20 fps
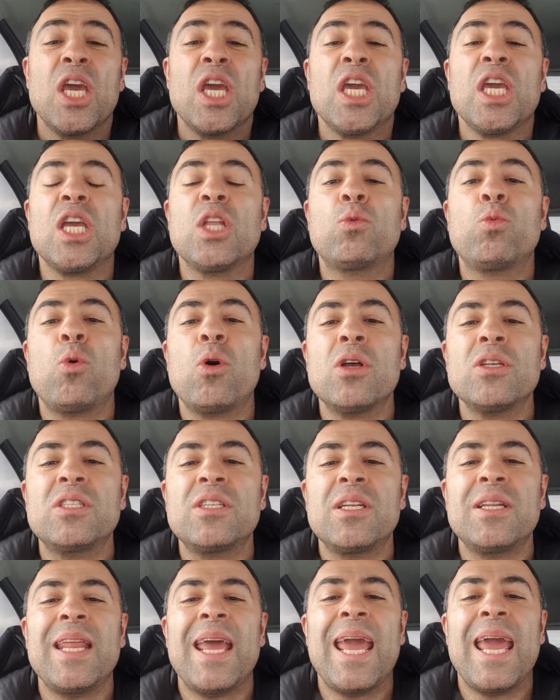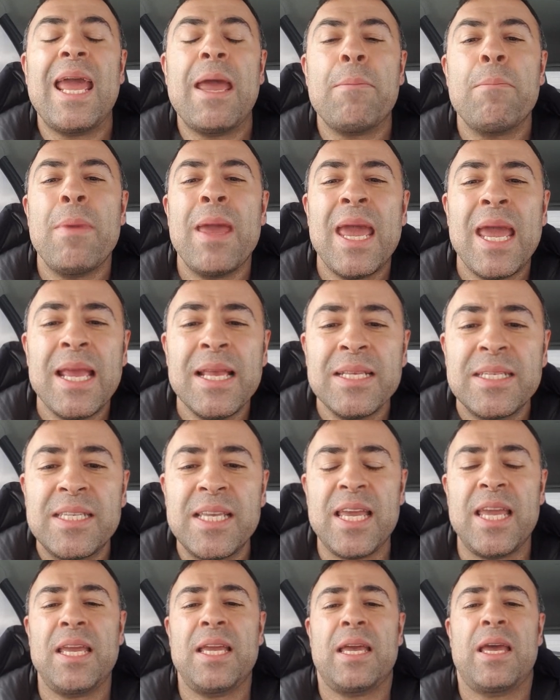It was an
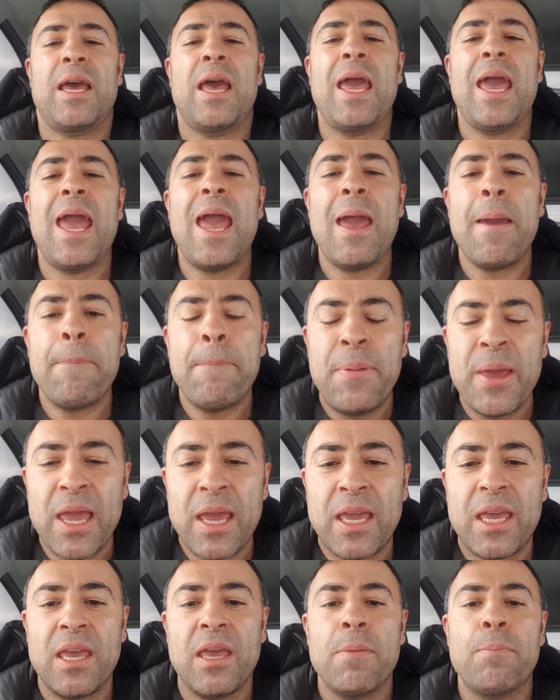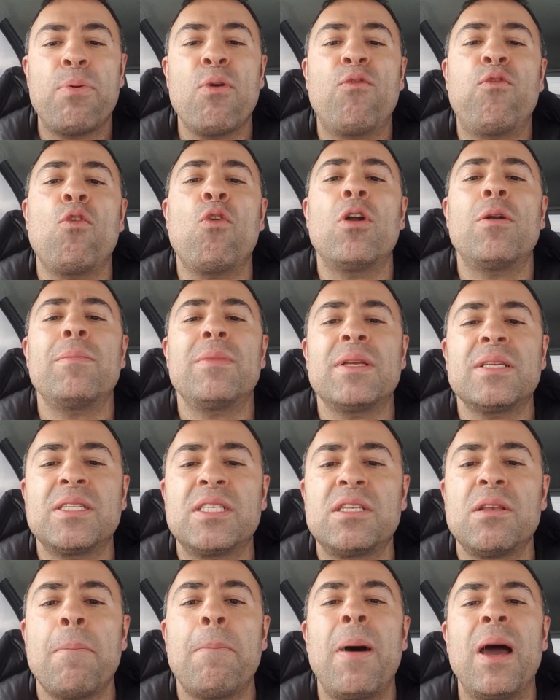amazing, epic
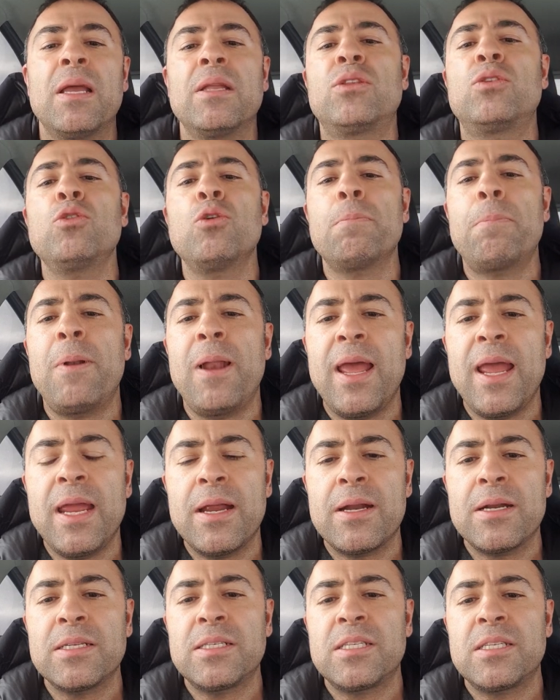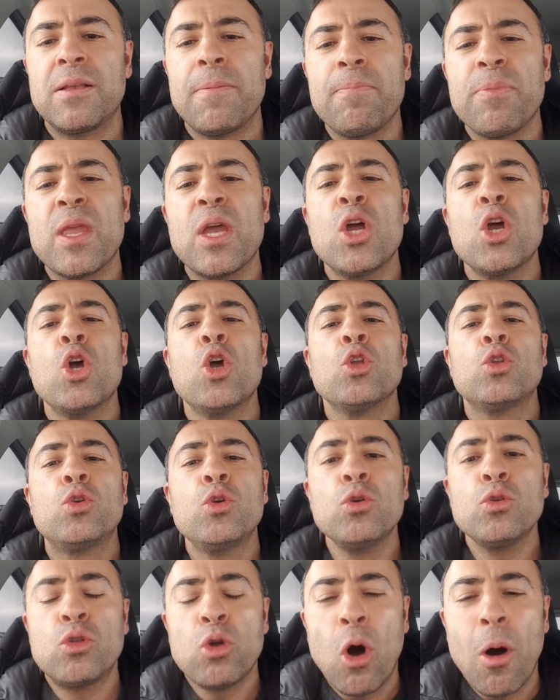performance by two
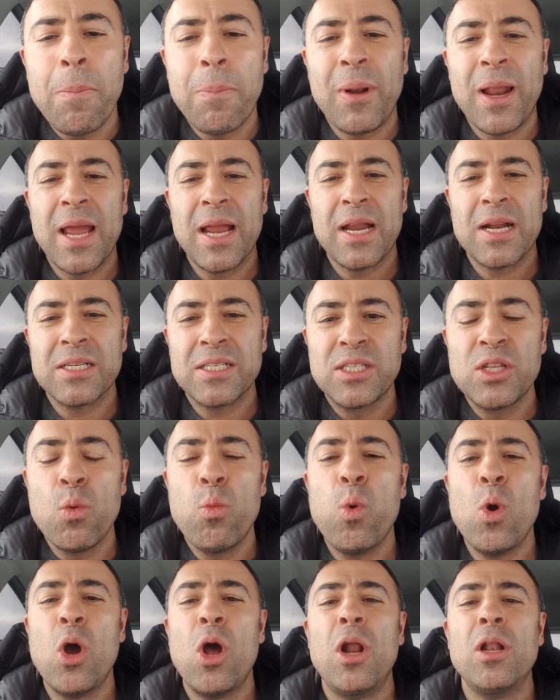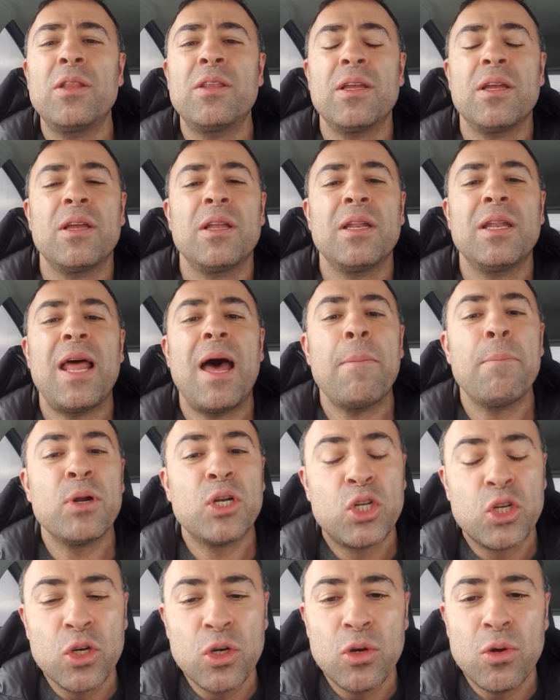top players, the world number
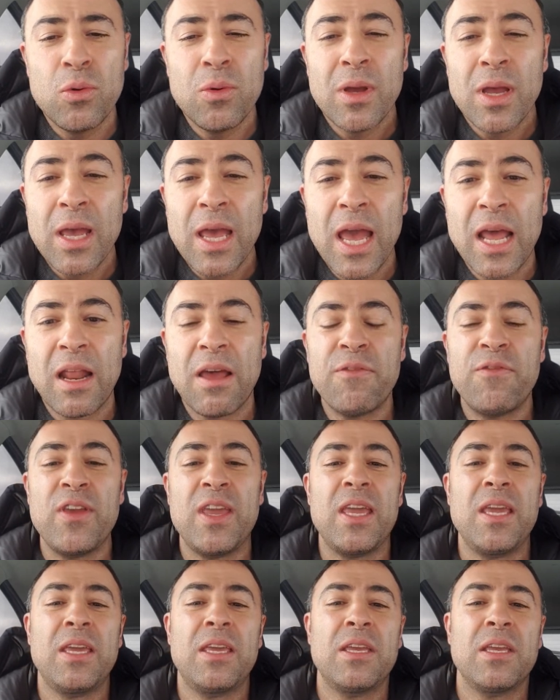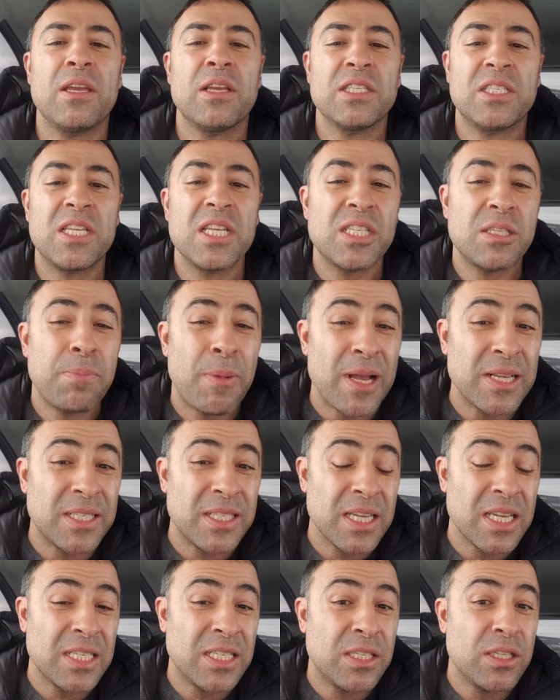2, and I think Tsitsipas
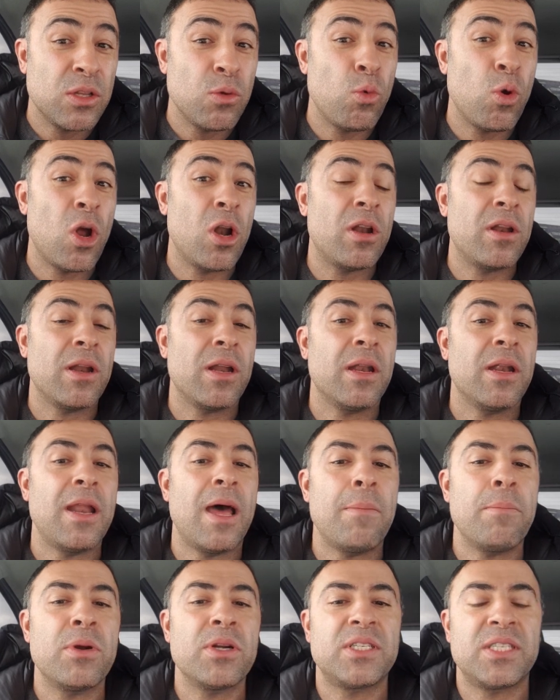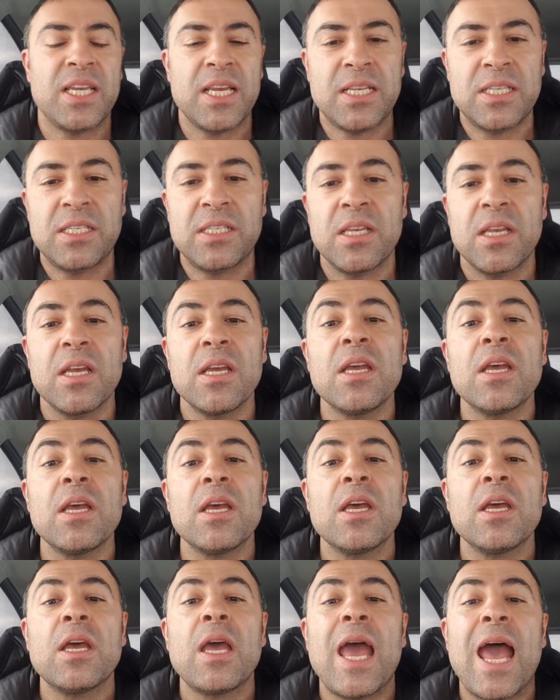is the world number 6
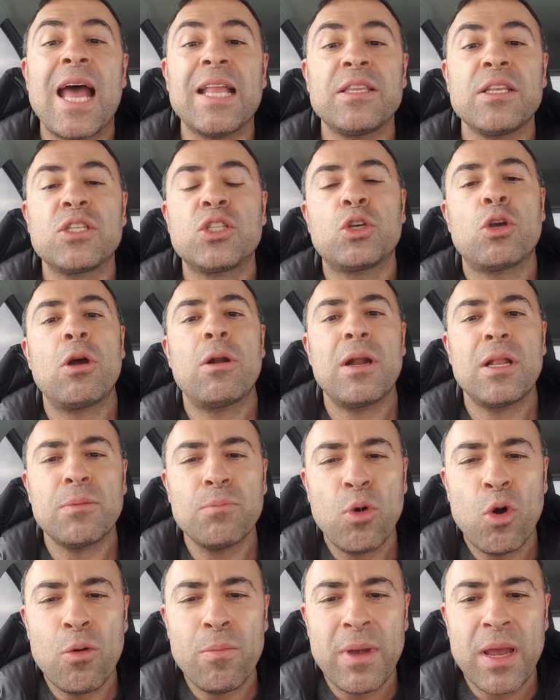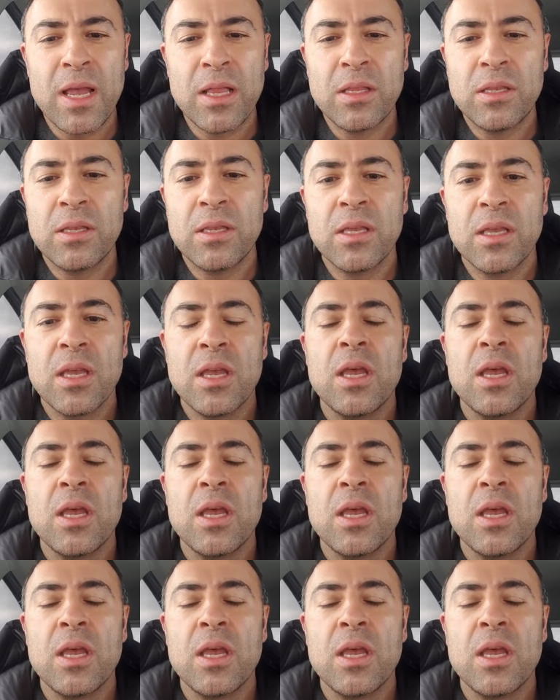at this current moment.